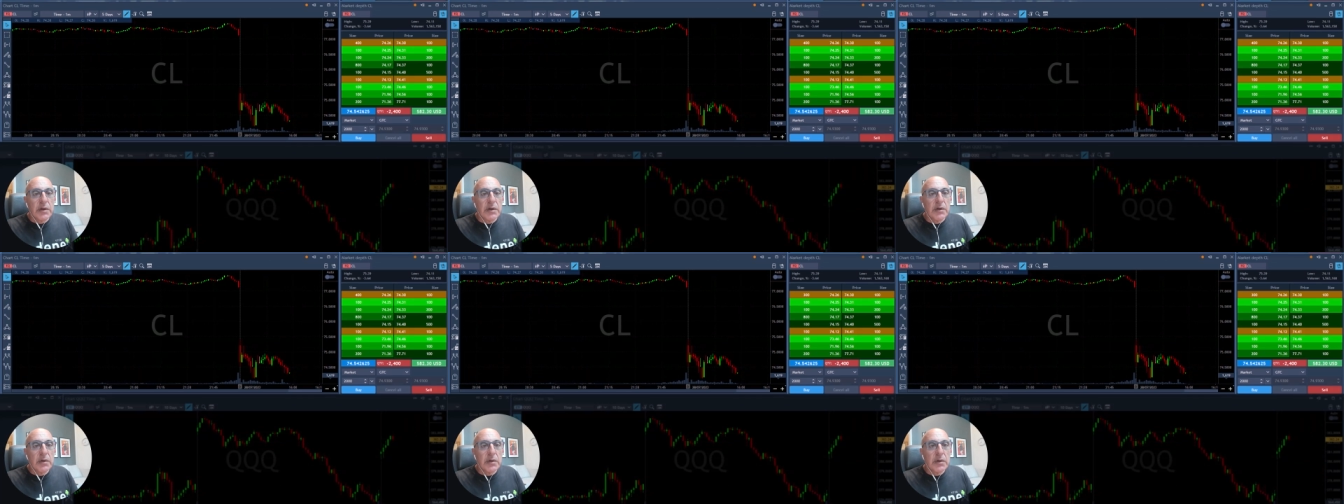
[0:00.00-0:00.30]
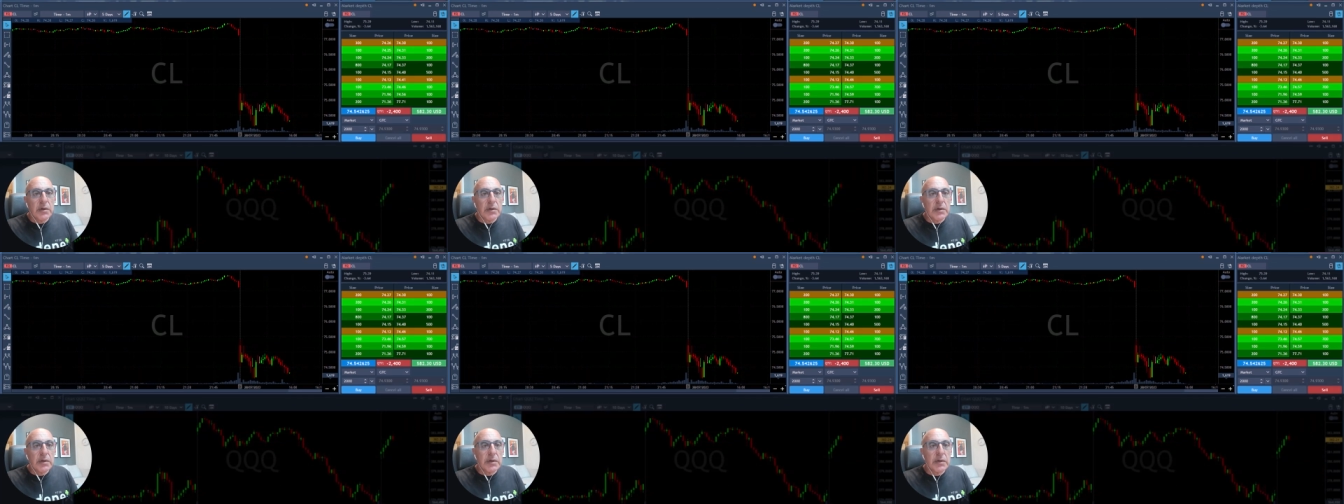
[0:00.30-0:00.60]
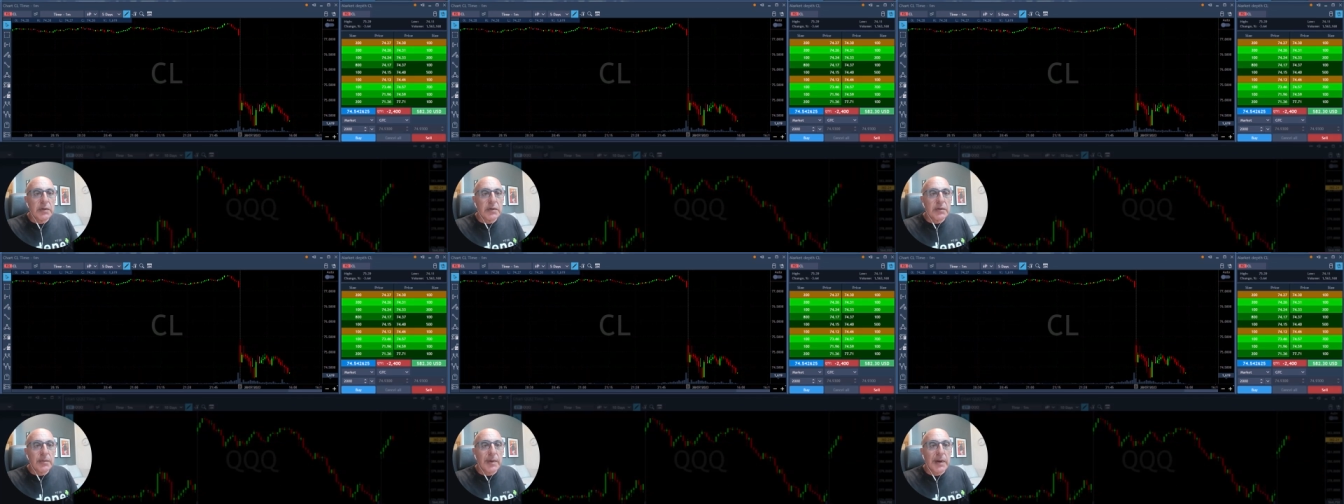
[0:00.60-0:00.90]
good
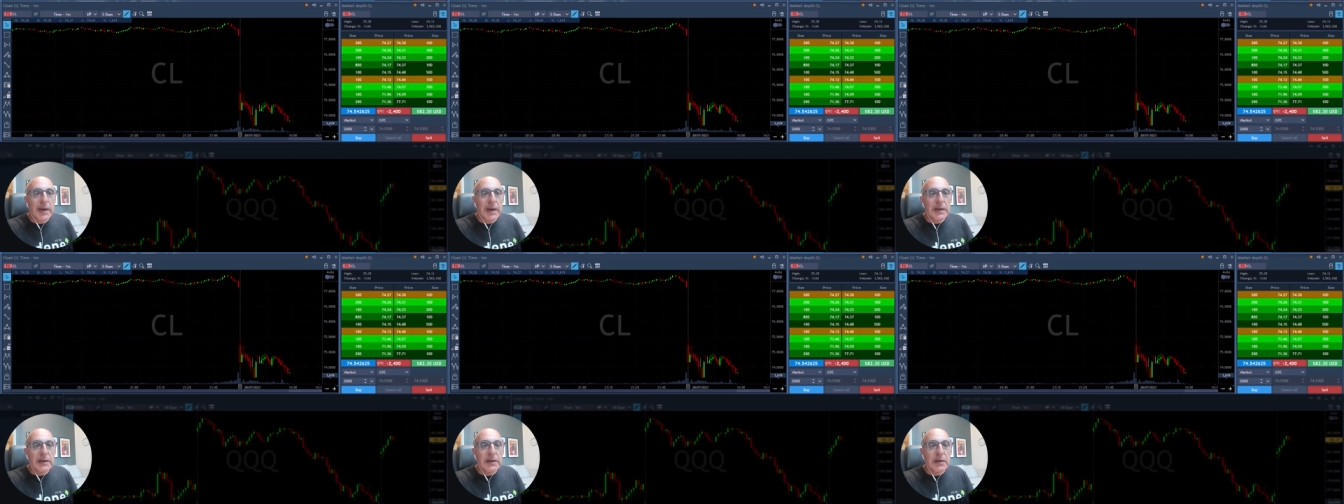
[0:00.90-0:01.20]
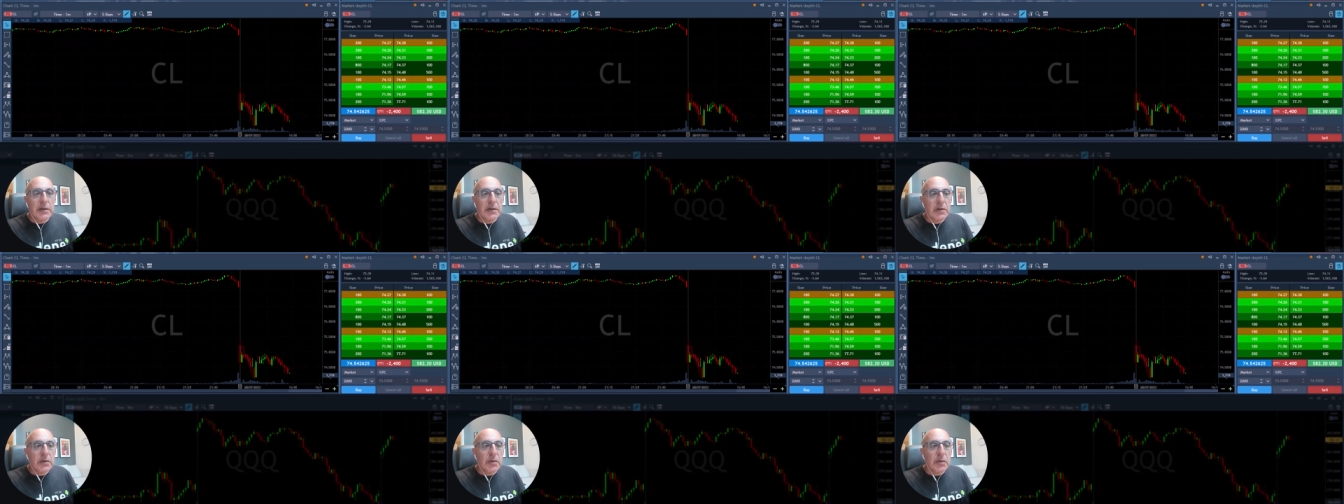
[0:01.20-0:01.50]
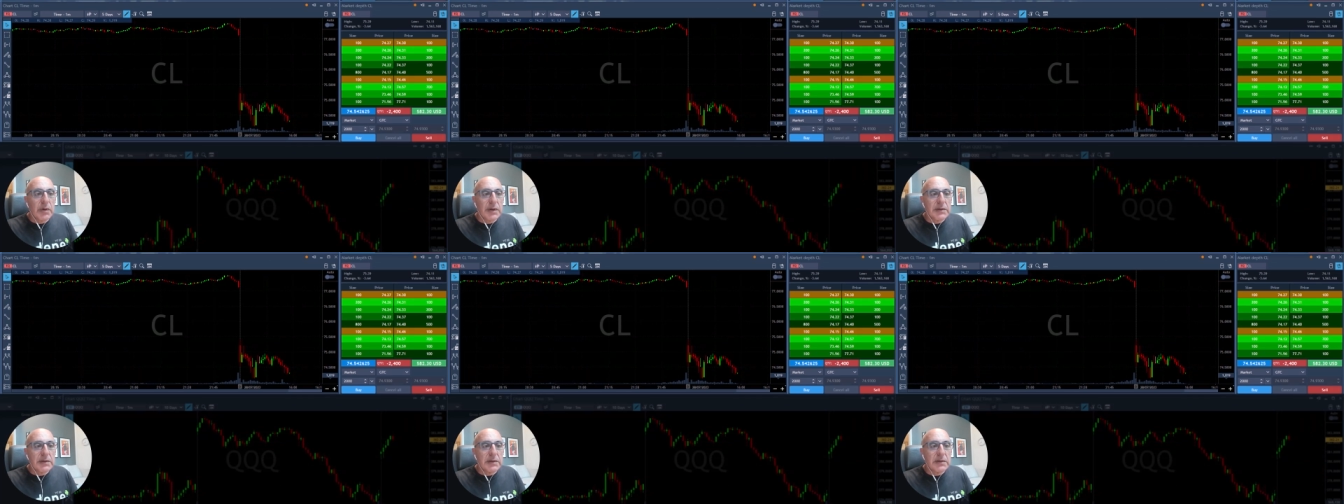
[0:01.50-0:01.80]
with my added
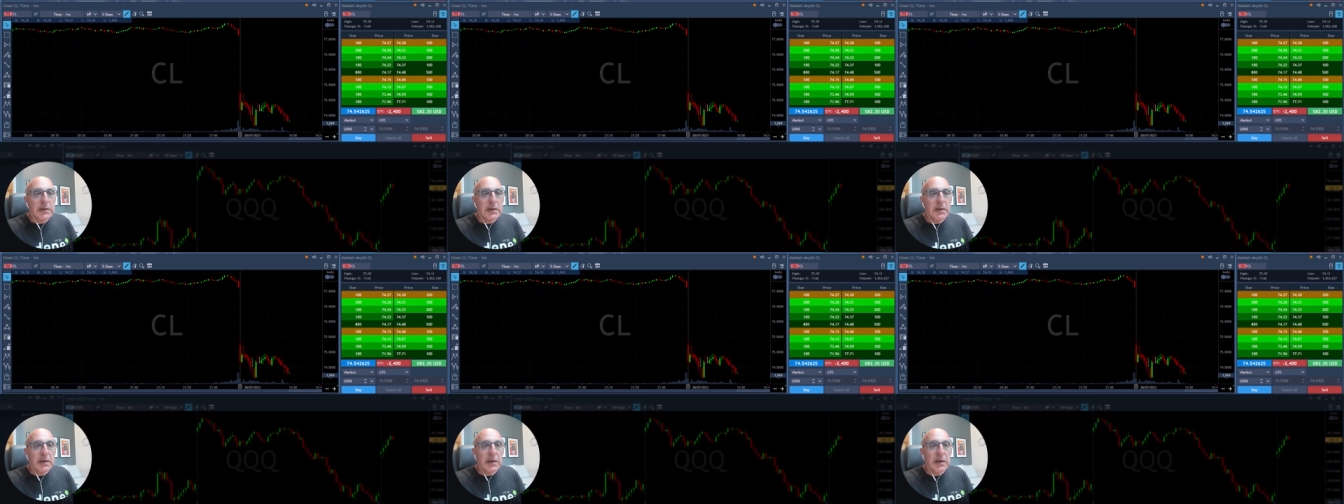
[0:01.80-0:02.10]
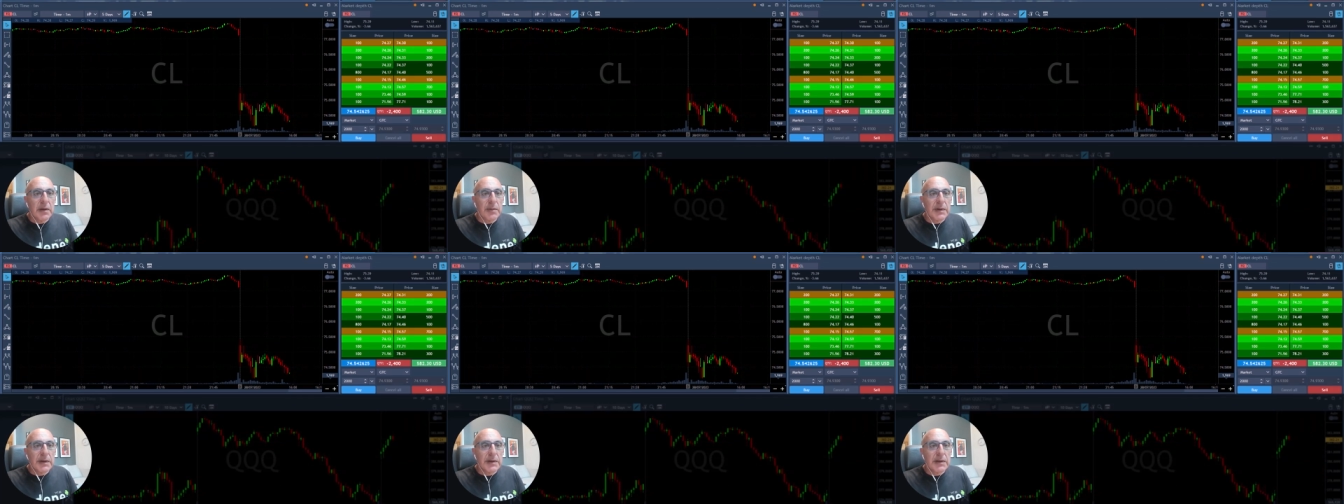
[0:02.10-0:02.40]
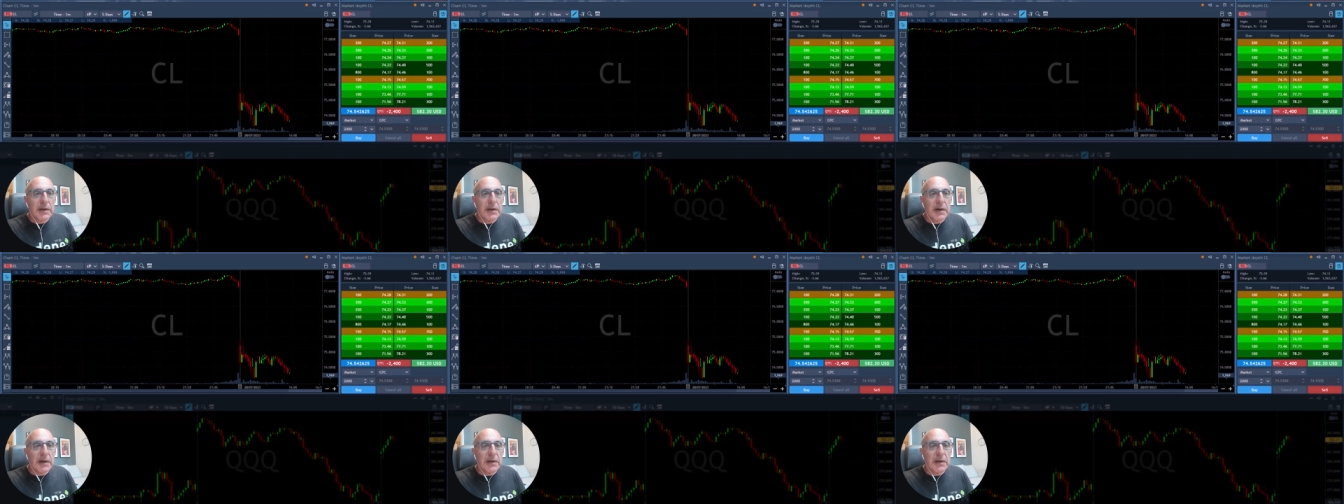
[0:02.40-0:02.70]
quantity. I'm
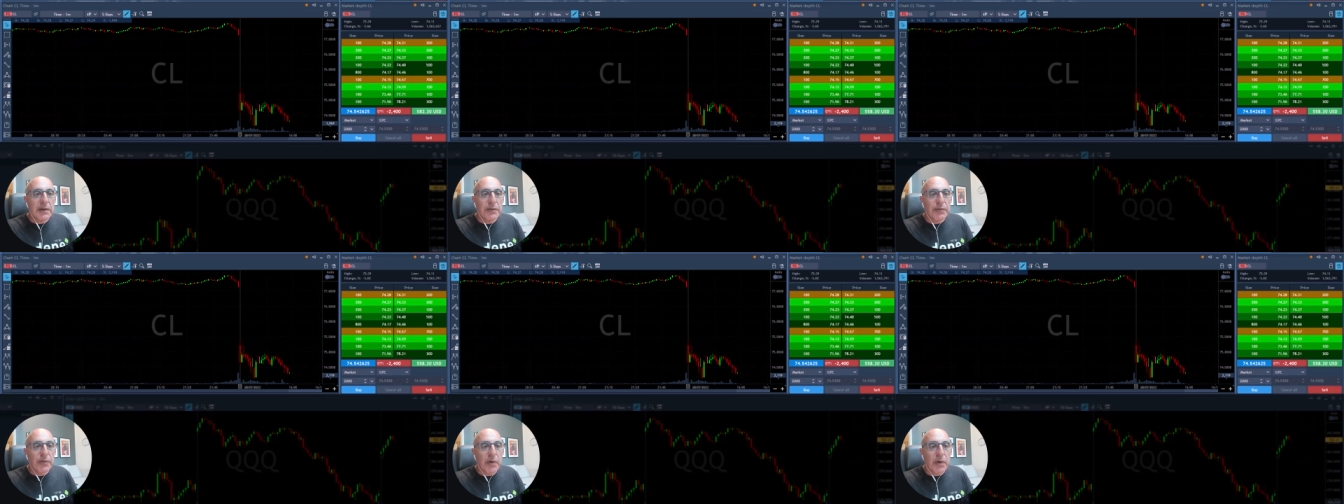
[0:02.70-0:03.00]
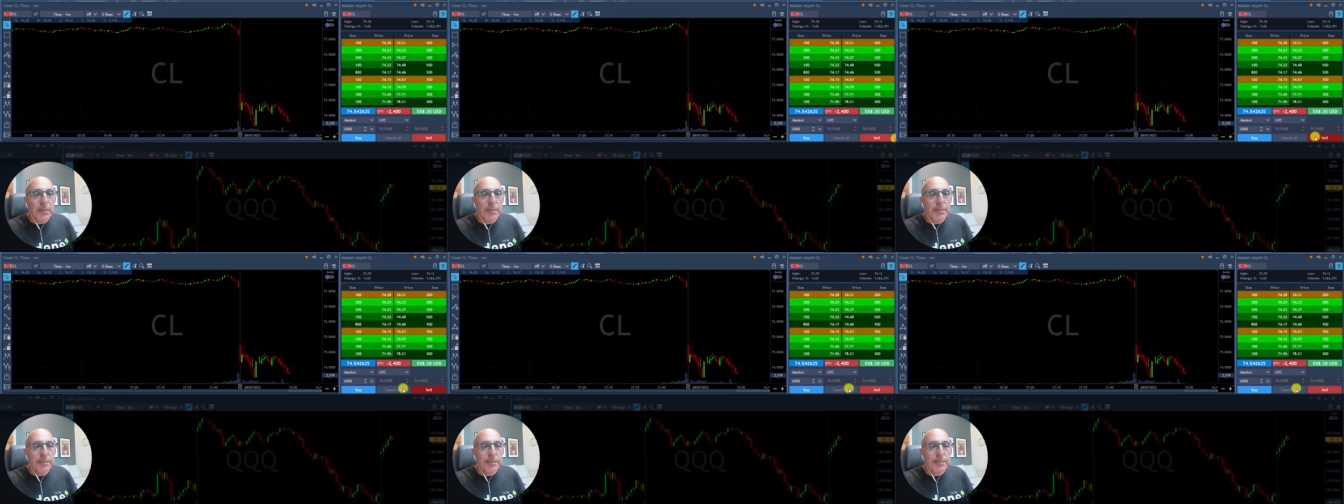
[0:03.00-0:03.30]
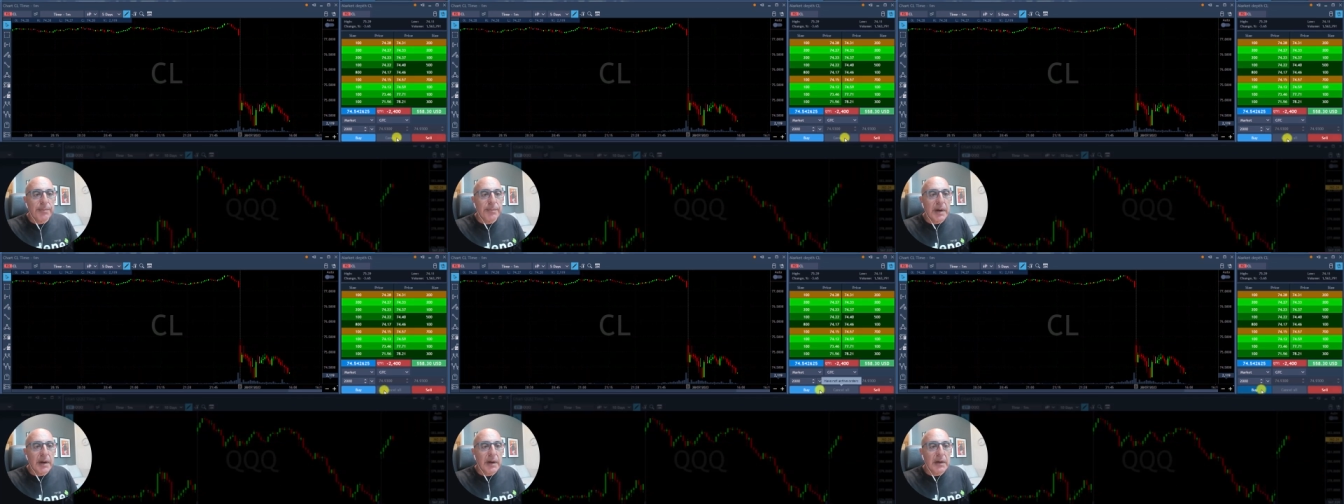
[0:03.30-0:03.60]
getting ready for a
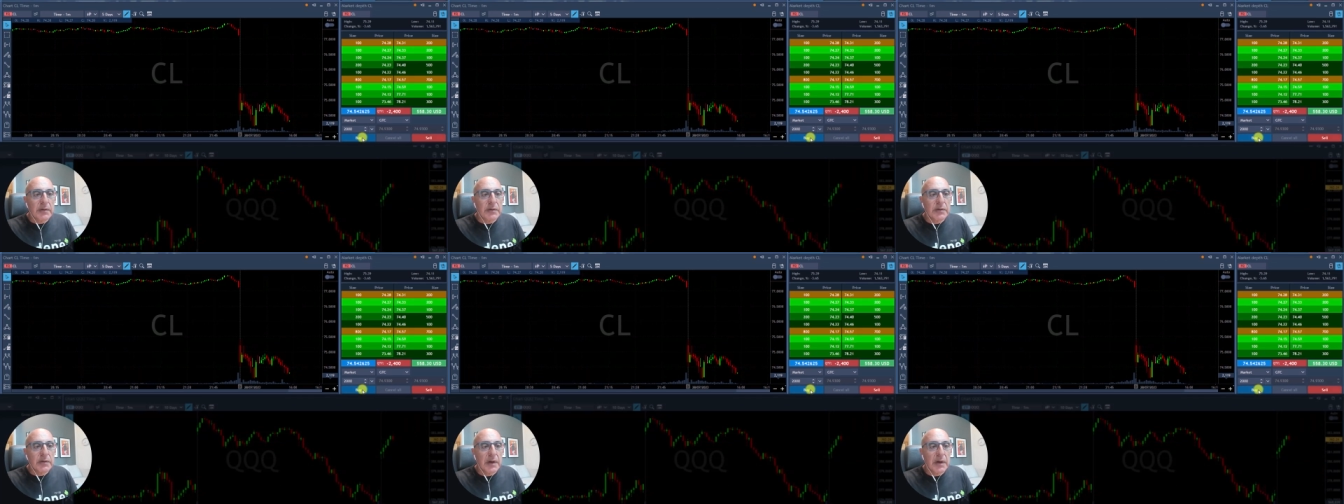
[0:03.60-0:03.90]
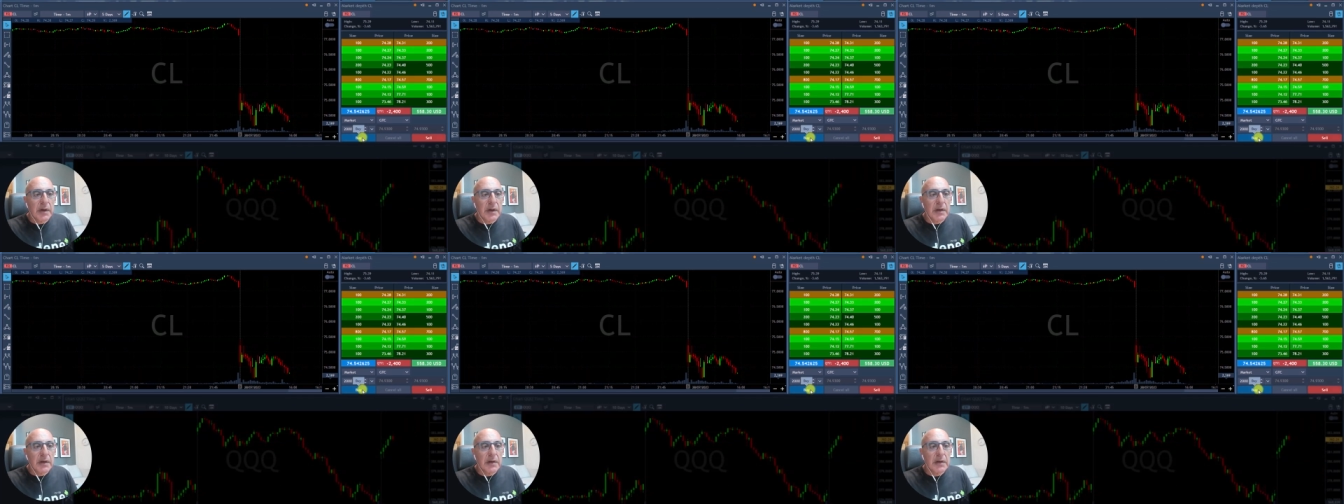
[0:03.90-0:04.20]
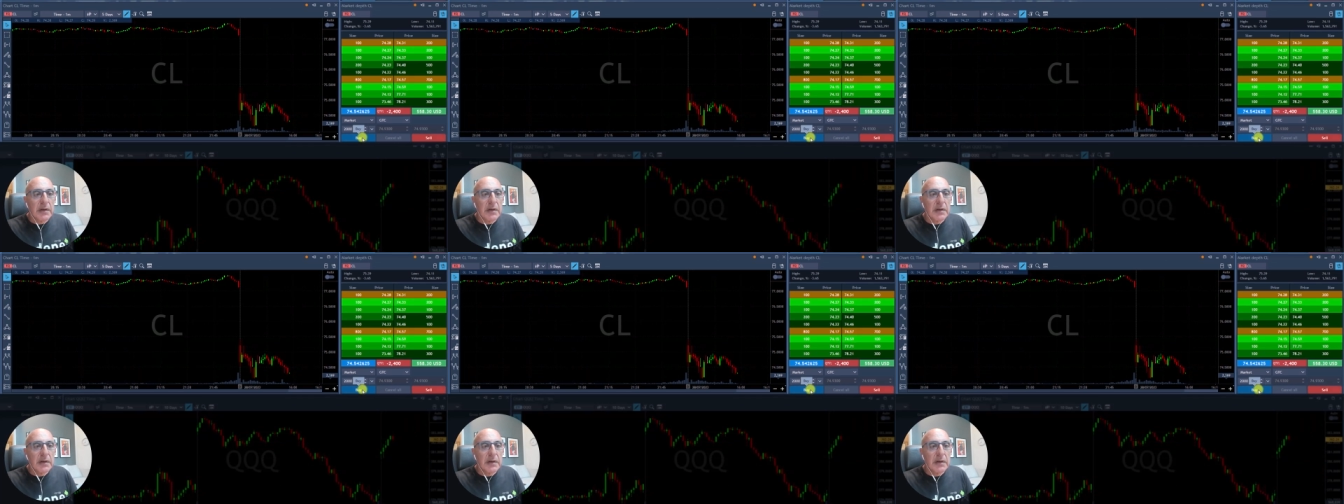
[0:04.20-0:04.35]
partial